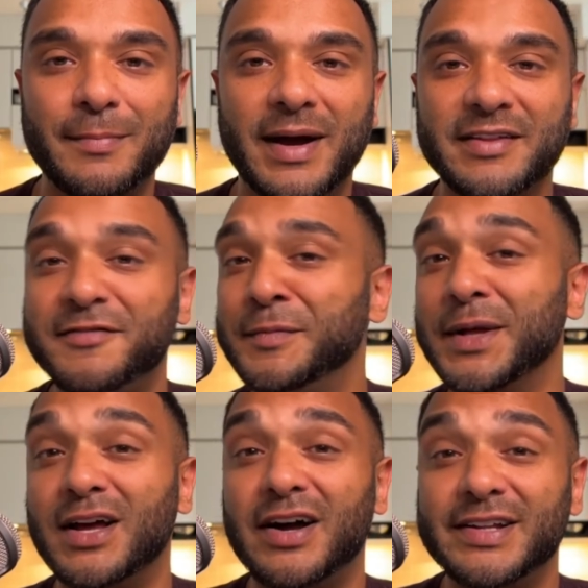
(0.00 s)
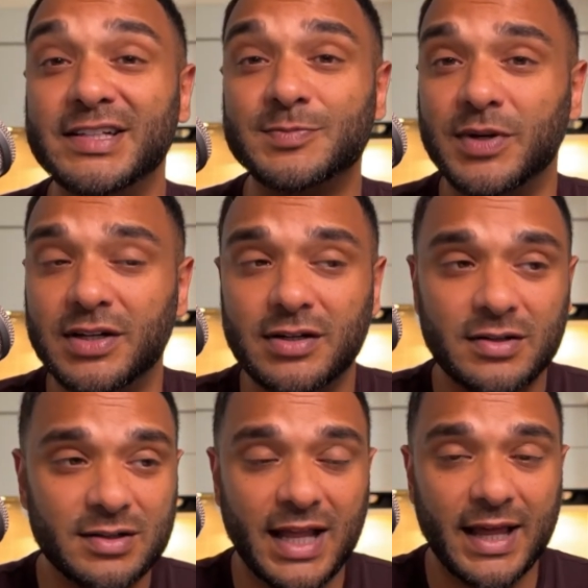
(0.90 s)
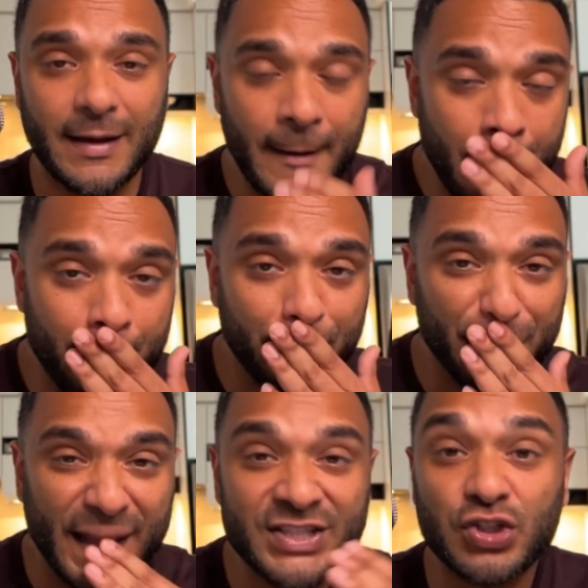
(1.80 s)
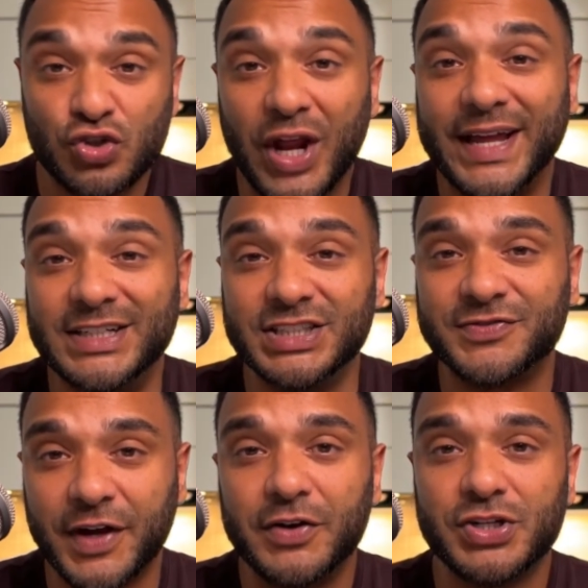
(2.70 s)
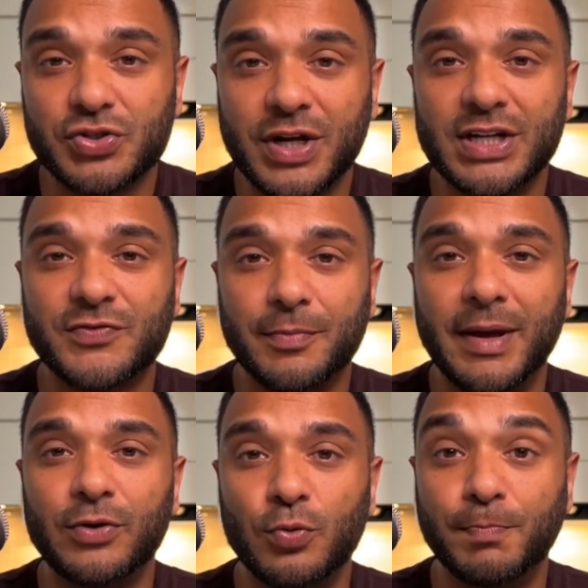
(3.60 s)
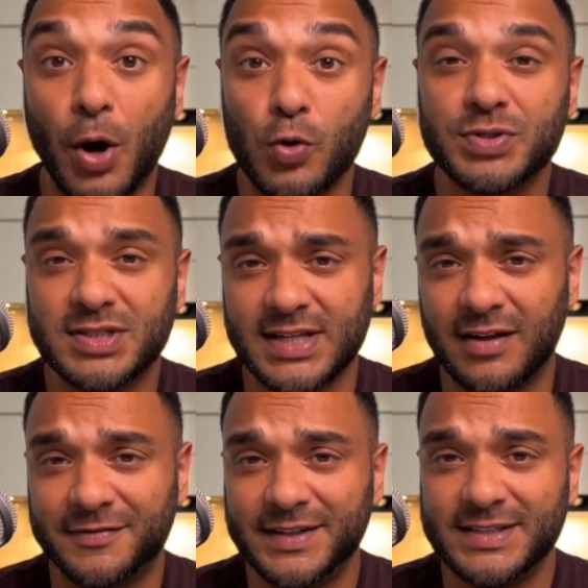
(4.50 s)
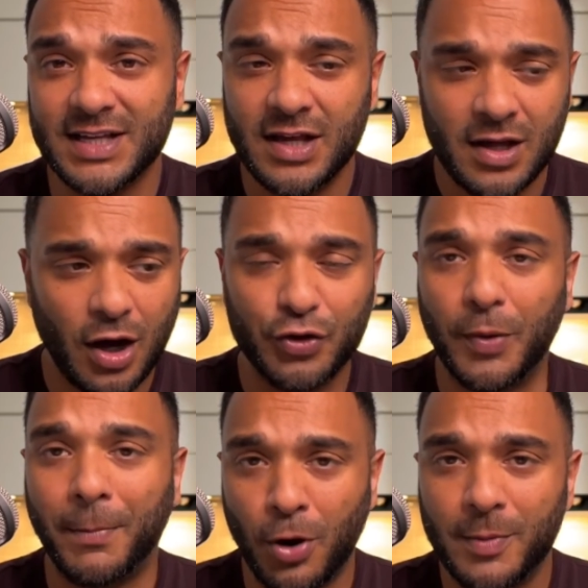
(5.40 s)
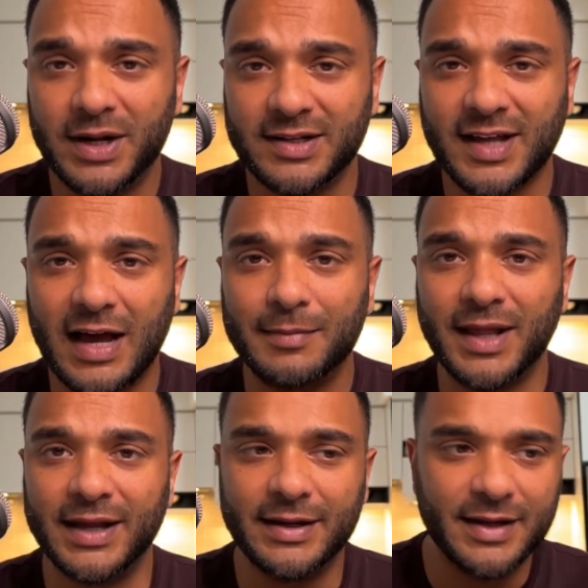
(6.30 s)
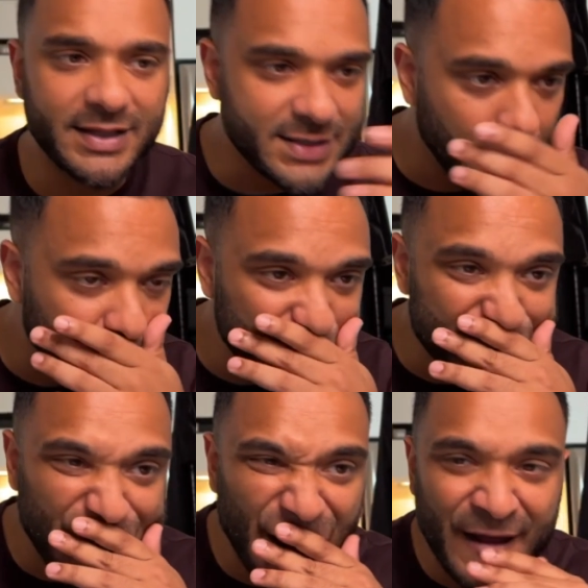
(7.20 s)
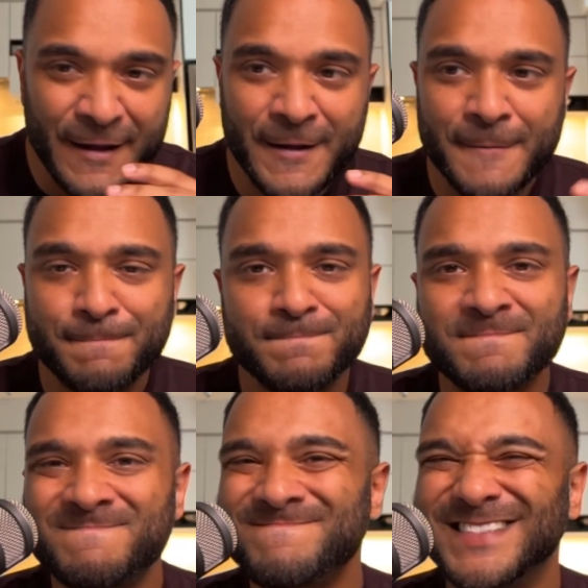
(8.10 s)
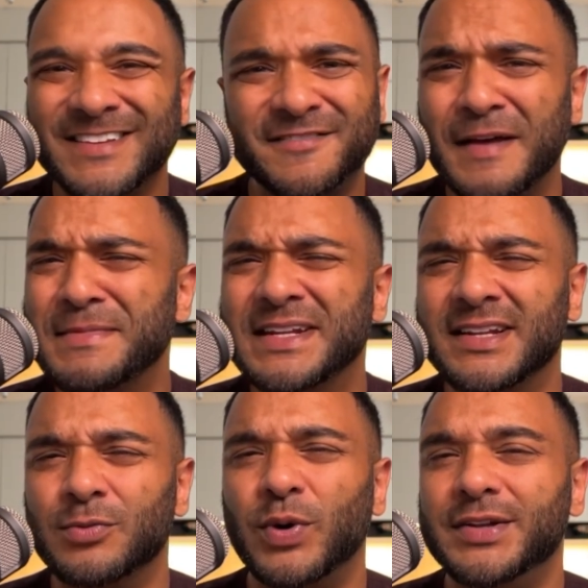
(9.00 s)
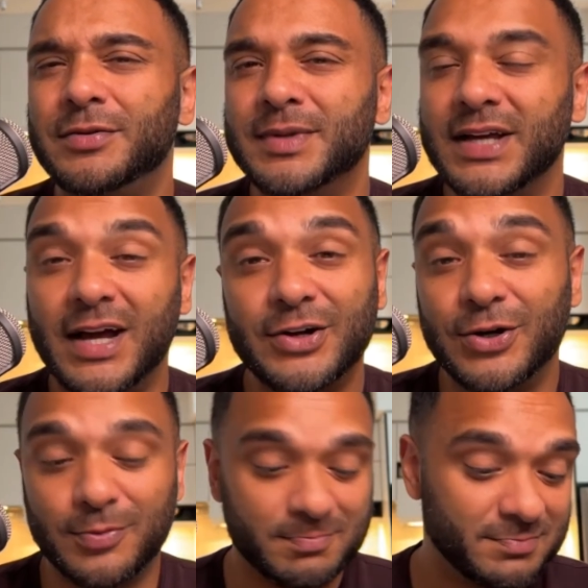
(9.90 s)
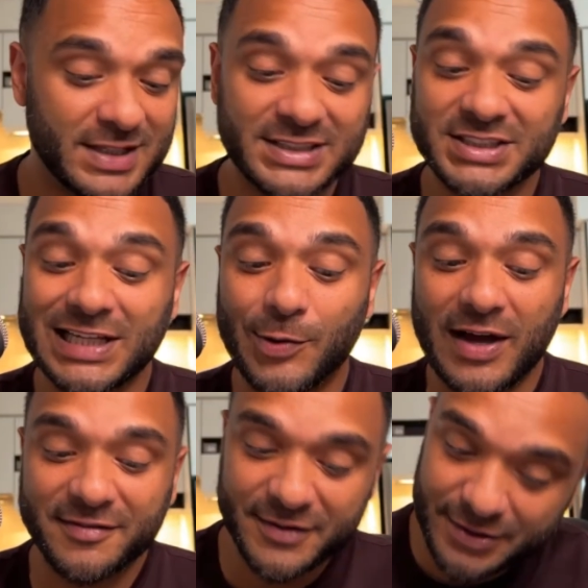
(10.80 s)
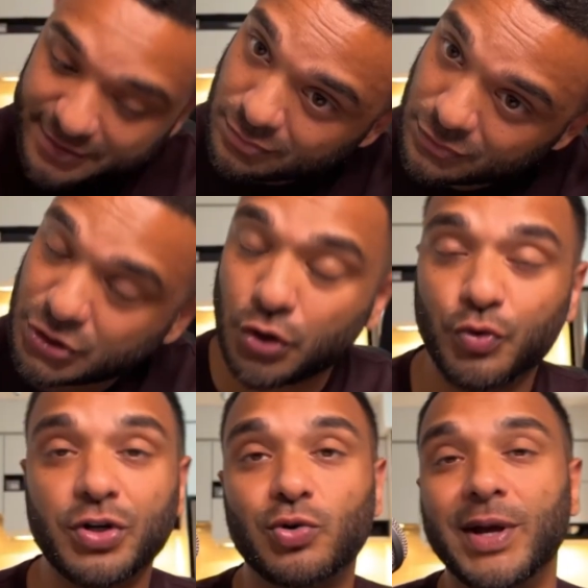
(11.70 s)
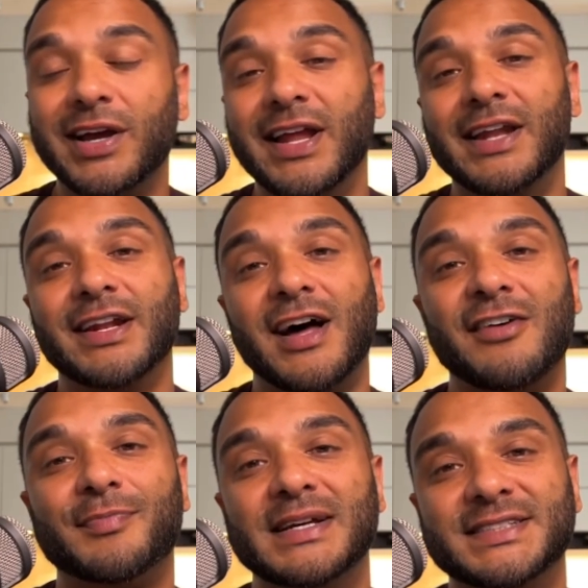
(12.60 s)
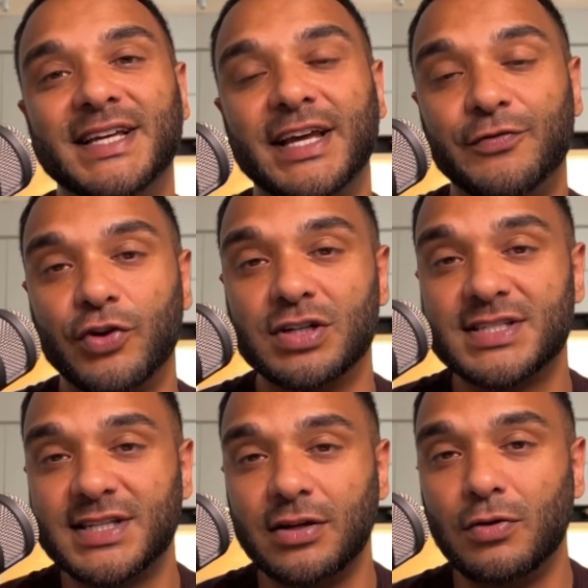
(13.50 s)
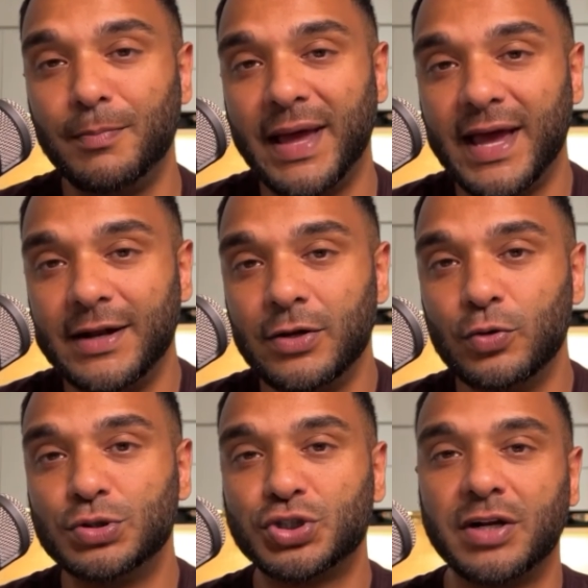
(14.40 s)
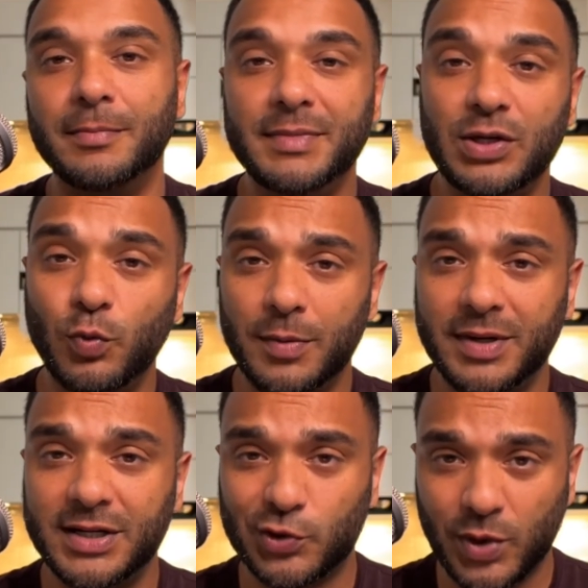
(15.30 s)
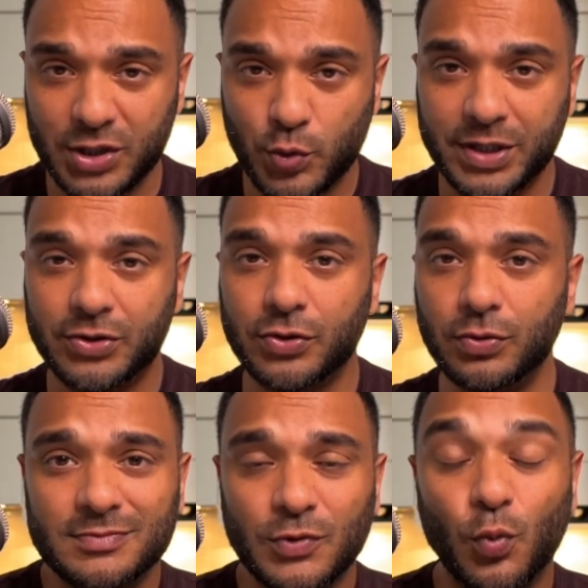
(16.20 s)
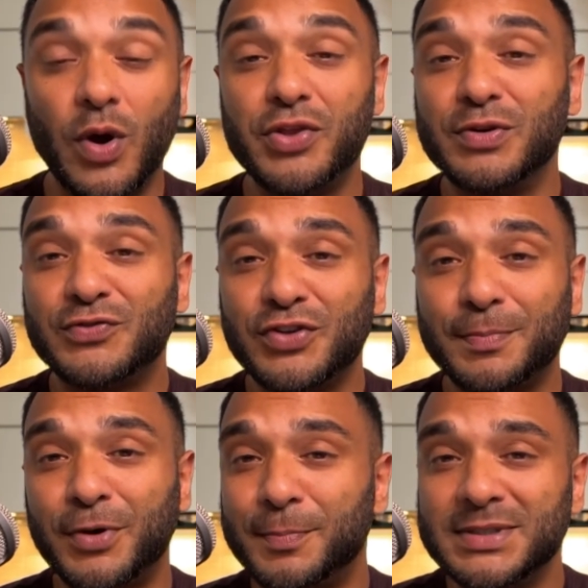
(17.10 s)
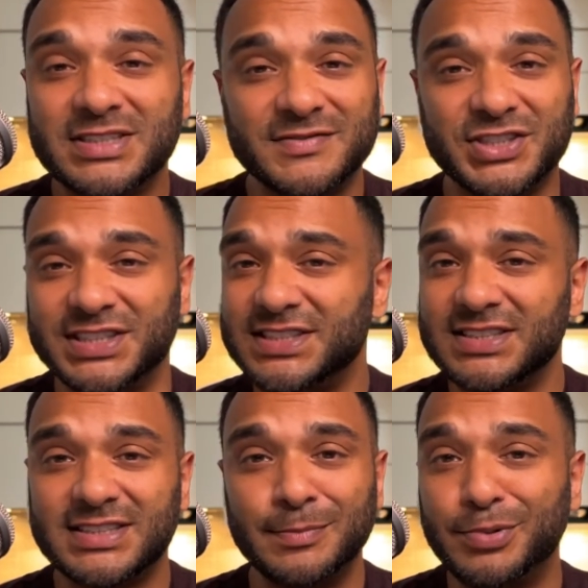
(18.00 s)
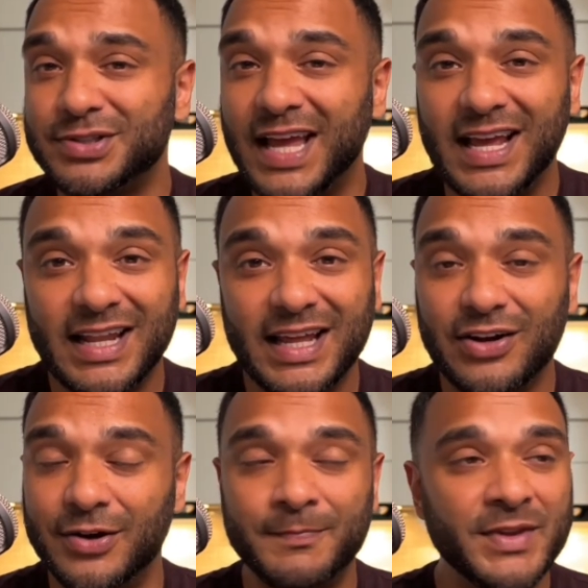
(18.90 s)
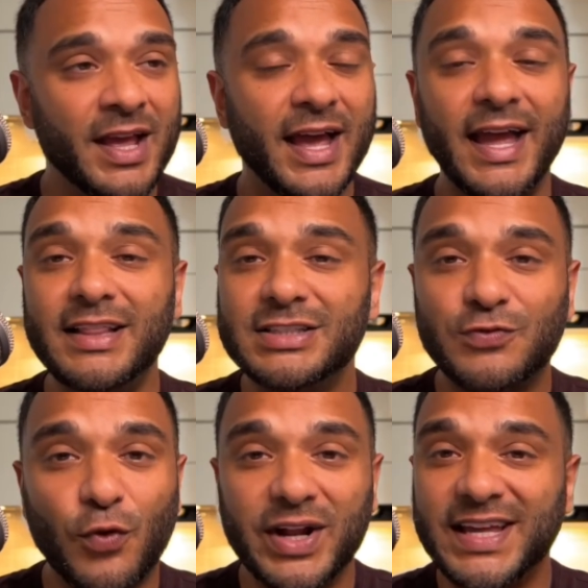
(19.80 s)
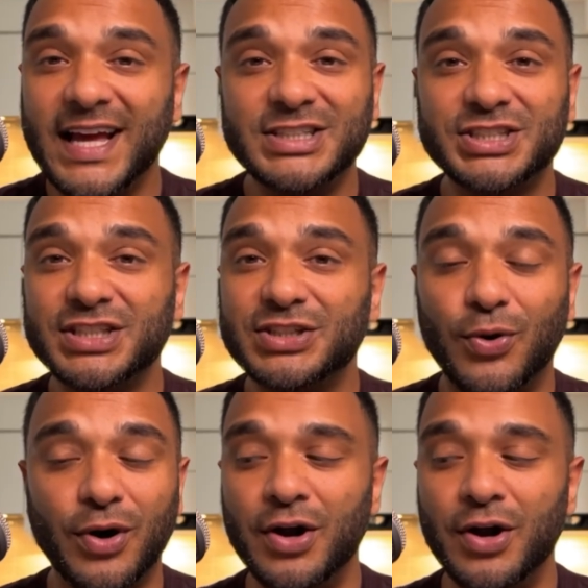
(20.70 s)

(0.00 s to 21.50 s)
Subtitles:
the female audience, but it's strange. It's very strange for men who post selfies on their permanent timeline. It's almost feminine in a way to me. I don't know. That's just how I feel. So real quick, gonna end it off by saying, if you're a single man who's trying to meet women in 2022, whether it's for the purpose of just simple dating or painless fornication, or